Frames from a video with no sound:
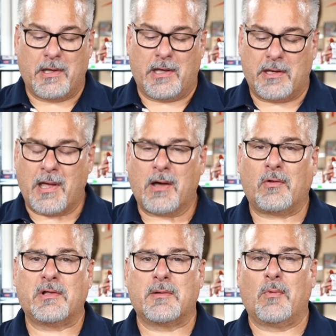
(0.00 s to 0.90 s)
And not
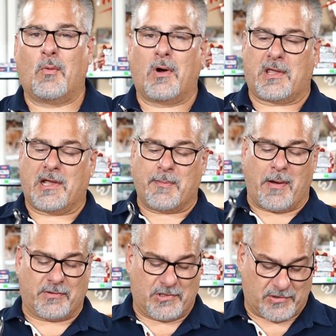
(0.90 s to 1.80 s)
only did Milwaukee come
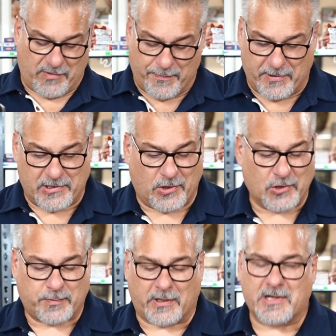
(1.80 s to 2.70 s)
out with this three-piece
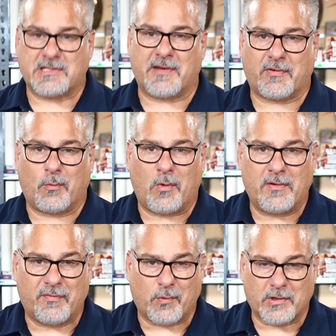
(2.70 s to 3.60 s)
hose plier set for
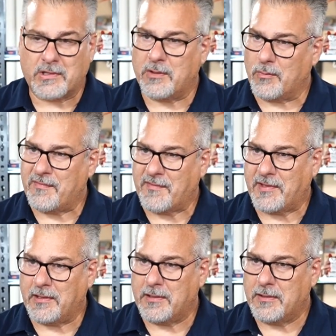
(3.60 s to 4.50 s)
114, 115?